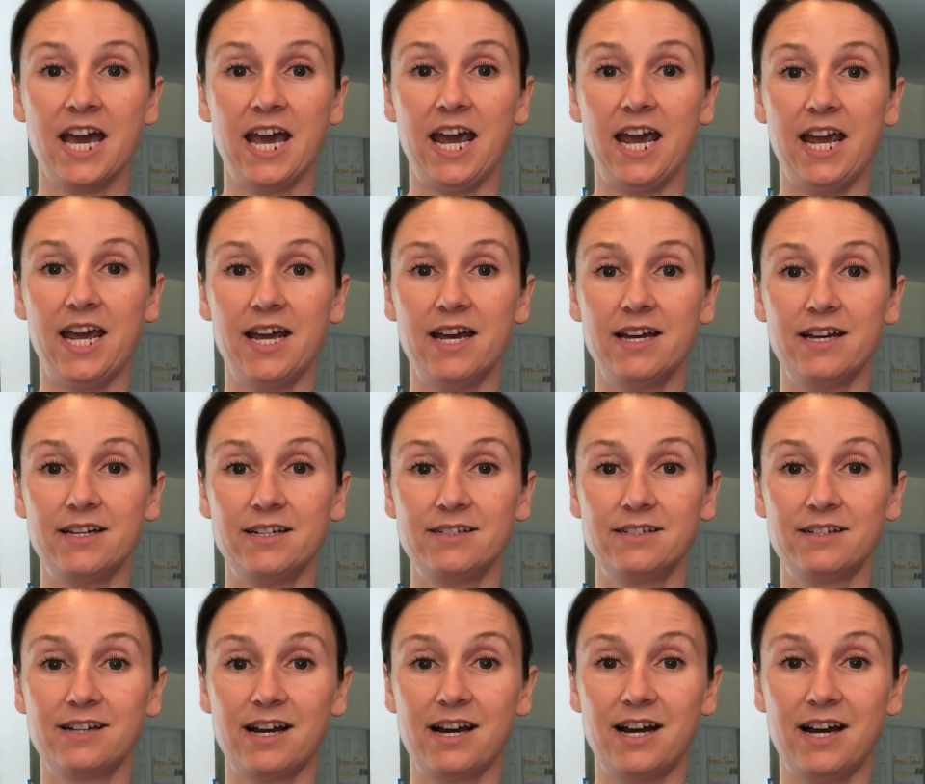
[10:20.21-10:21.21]

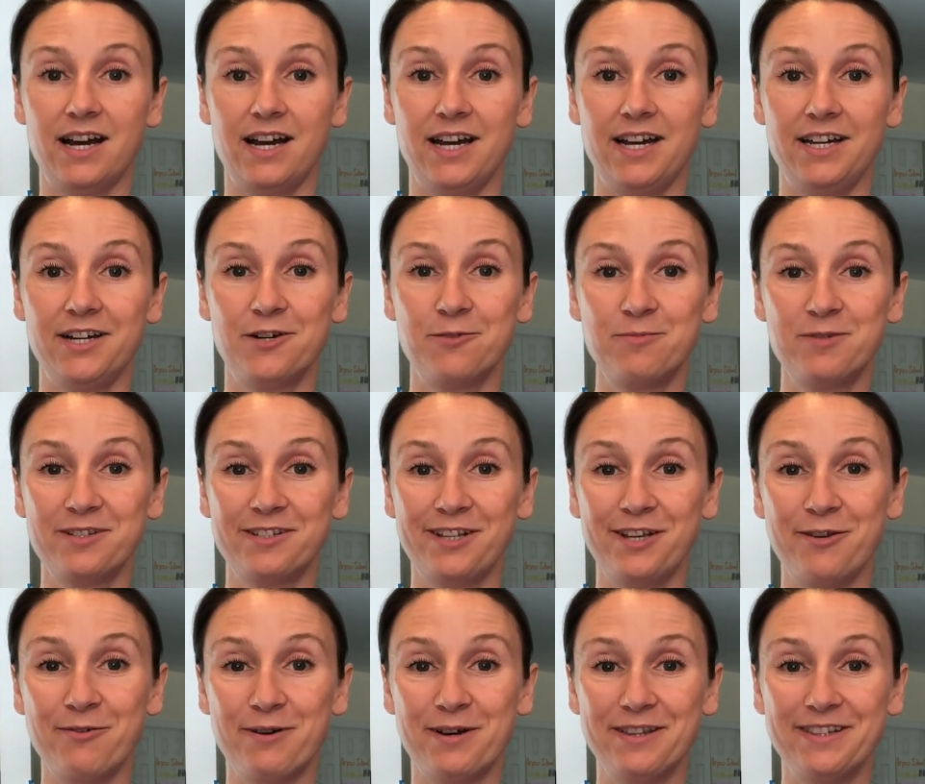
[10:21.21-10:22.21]
And I hope to
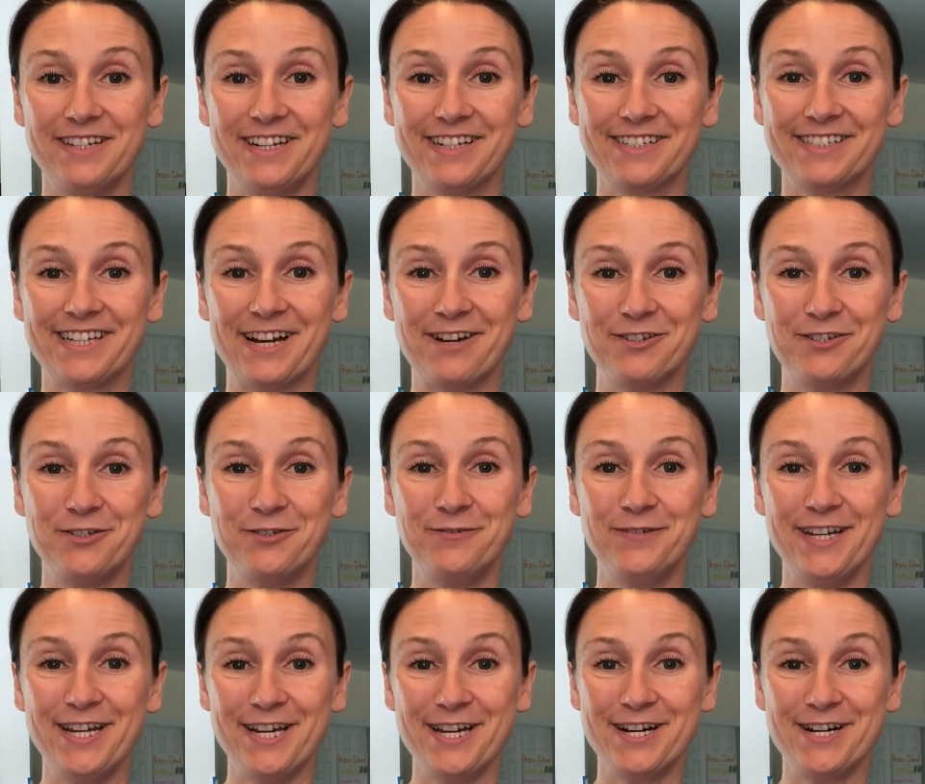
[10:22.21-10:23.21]
see you on the next how-to
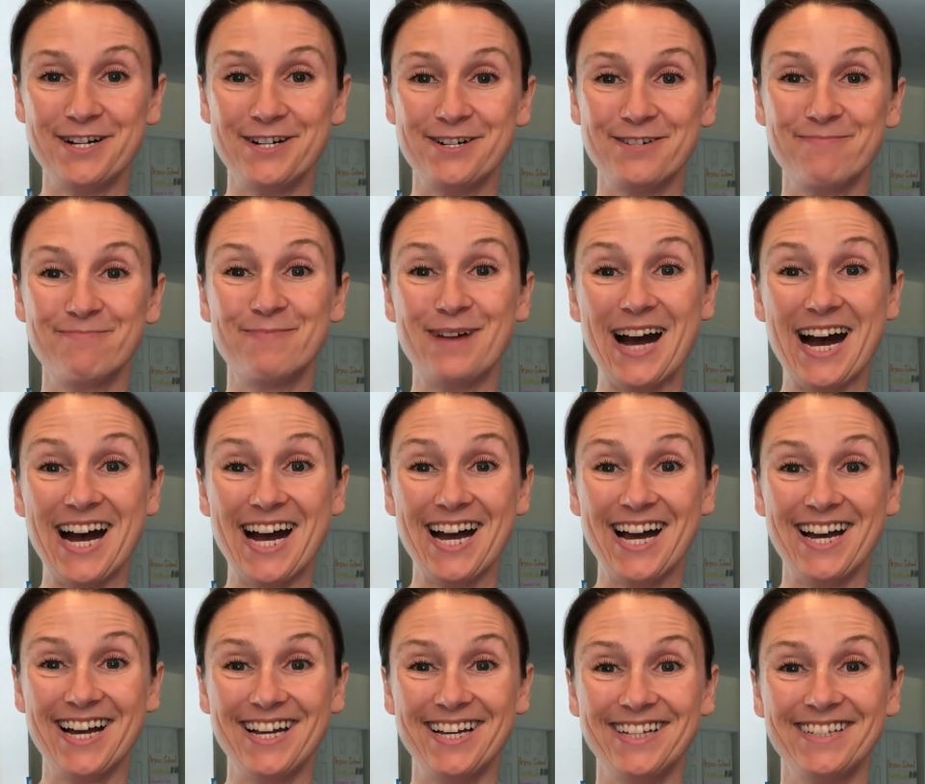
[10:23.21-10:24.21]
video.
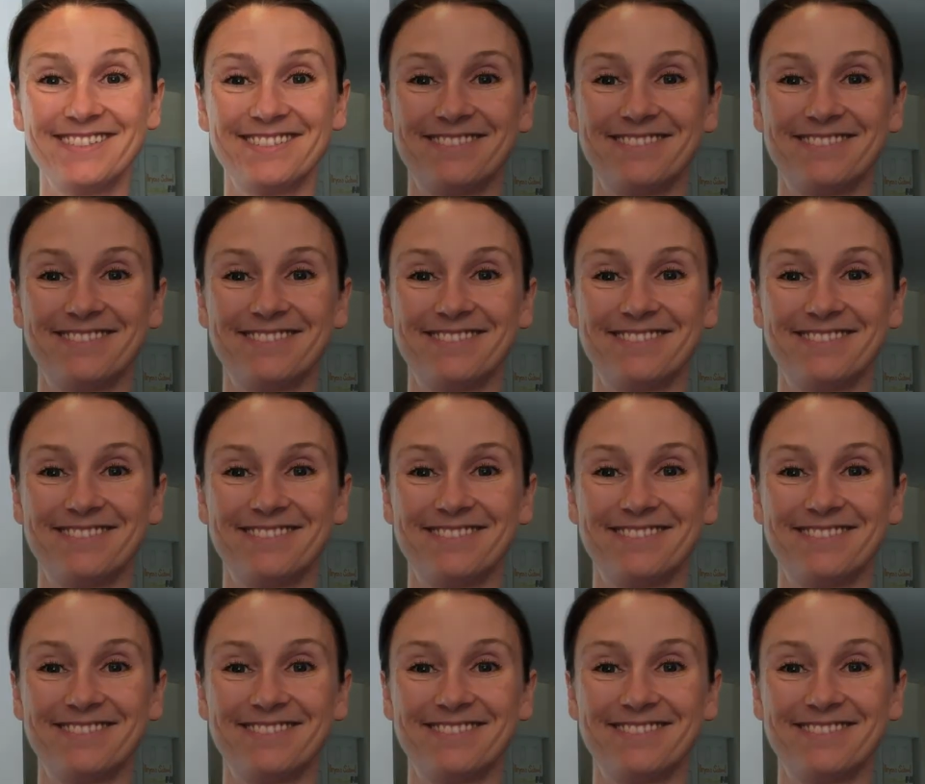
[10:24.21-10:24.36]
Bye.